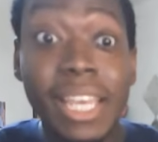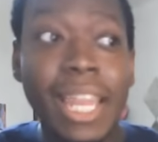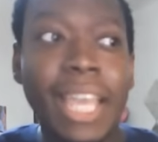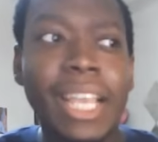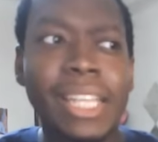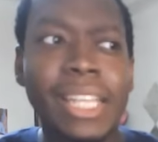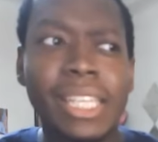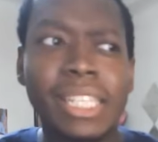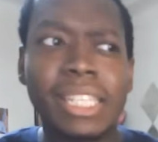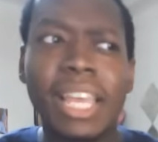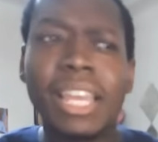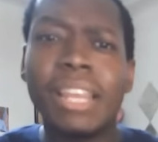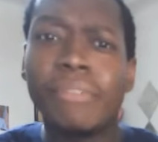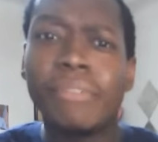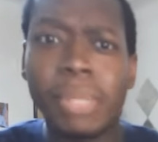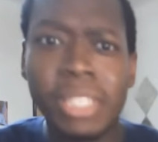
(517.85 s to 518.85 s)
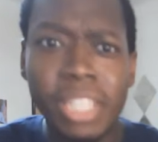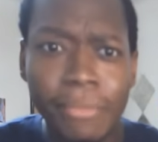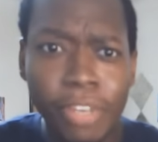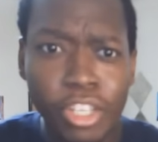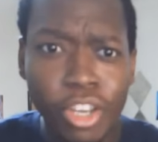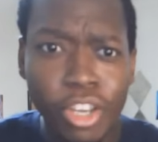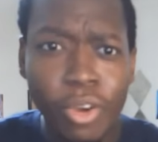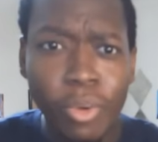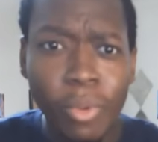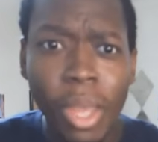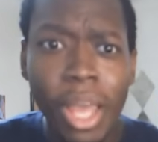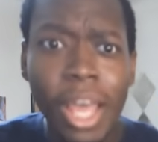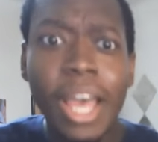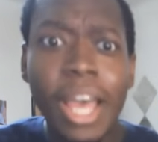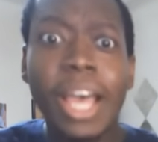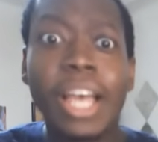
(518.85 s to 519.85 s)
They get this lady from a TV show
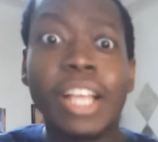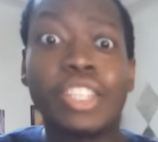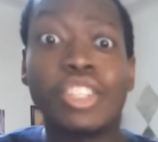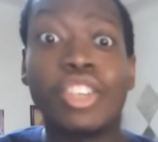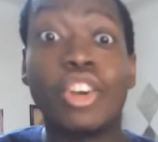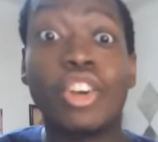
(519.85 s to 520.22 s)
to